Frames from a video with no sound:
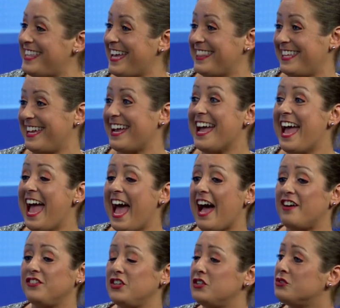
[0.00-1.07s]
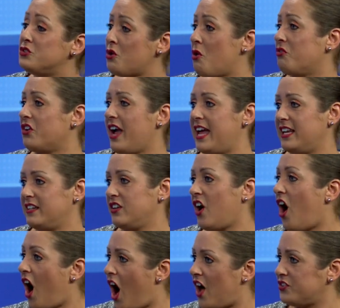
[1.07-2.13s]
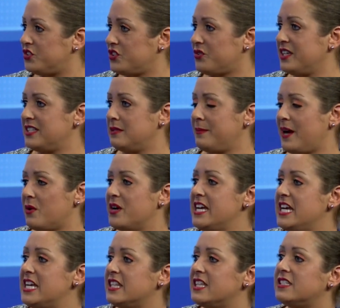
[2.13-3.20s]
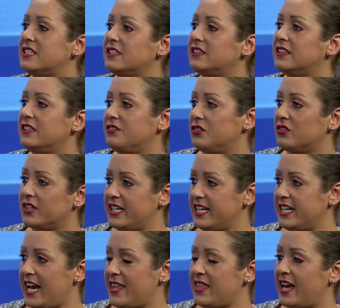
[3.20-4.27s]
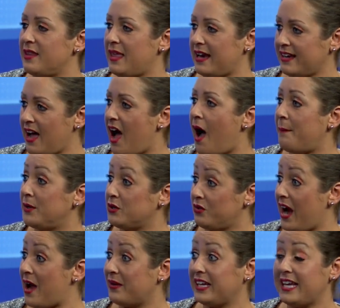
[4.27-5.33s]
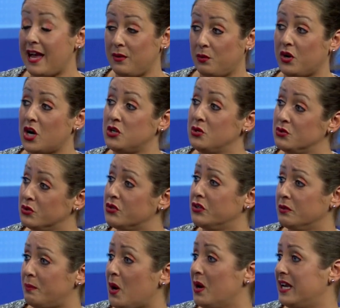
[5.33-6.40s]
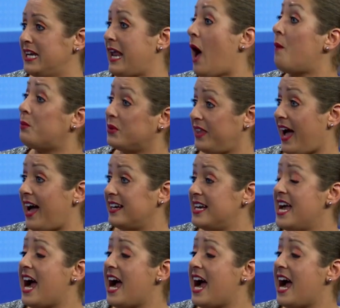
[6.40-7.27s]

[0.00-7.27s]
that they have huge overhead and costs. So it's about the delivery and that, that common ground, again, where a neutral third party can help with that.